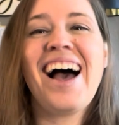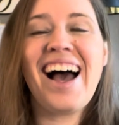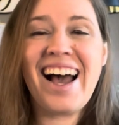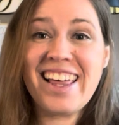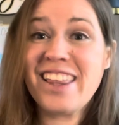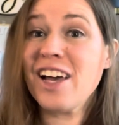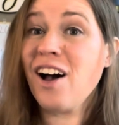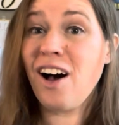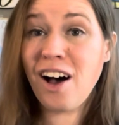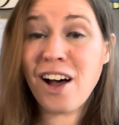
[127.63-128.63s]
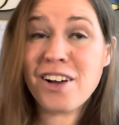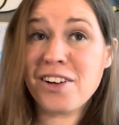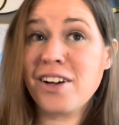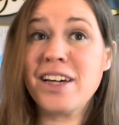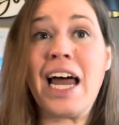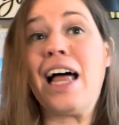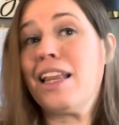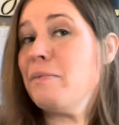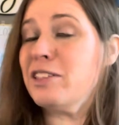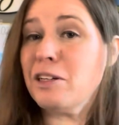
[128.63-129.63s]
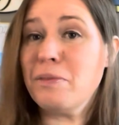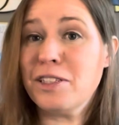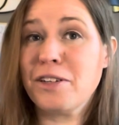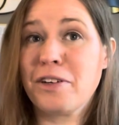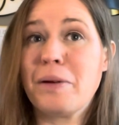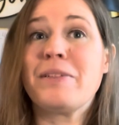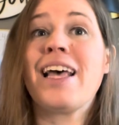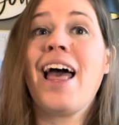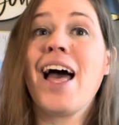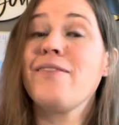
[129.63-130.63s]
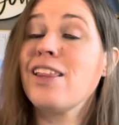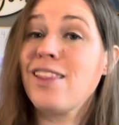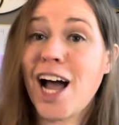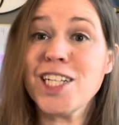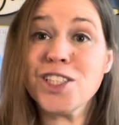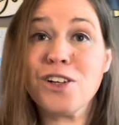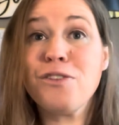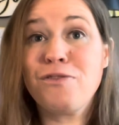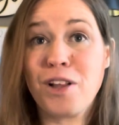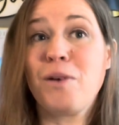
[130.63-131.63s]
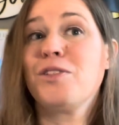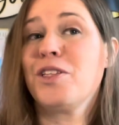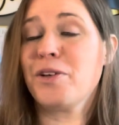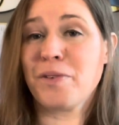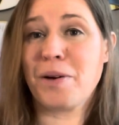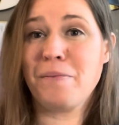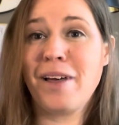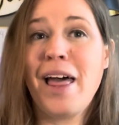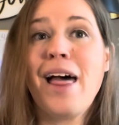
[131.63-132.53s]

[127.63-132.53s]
I think all good elementary music rooms have a logical flow to the room.